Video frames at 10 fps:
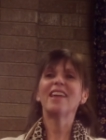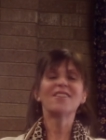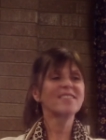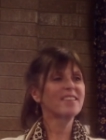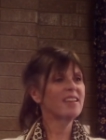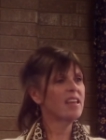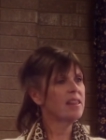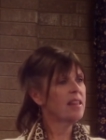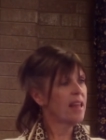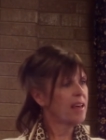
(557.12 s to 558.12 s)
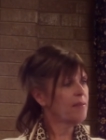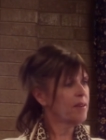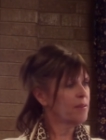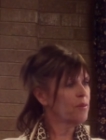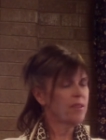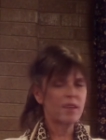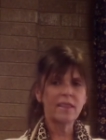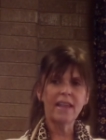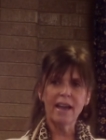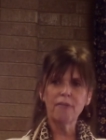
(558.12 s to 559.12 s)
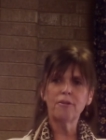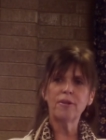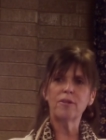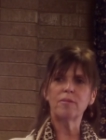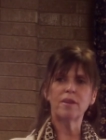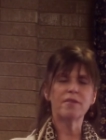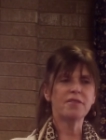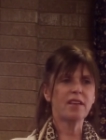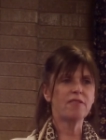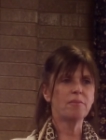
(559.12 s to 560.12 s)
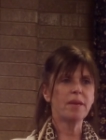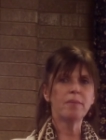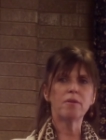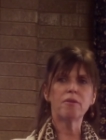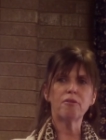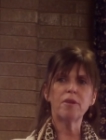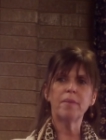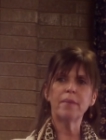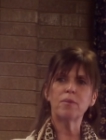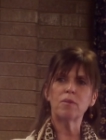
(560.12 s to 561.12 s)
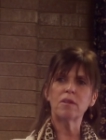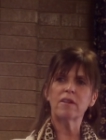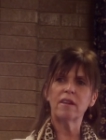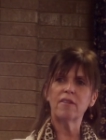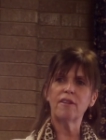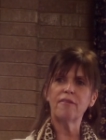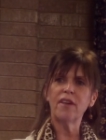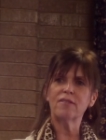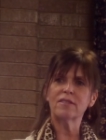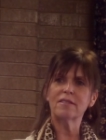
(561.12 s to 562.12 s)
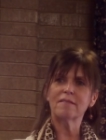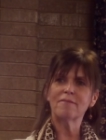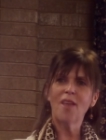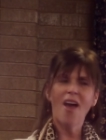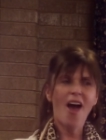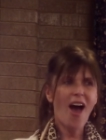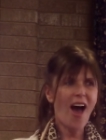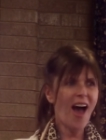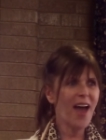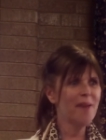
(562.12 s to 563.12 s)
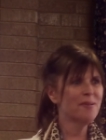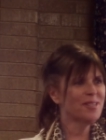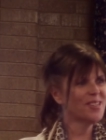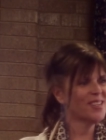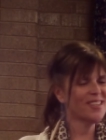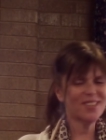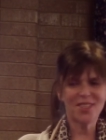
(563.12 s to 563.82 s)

I looked at it, and within that room of 7 people, 3 people were looking at their phones. I was just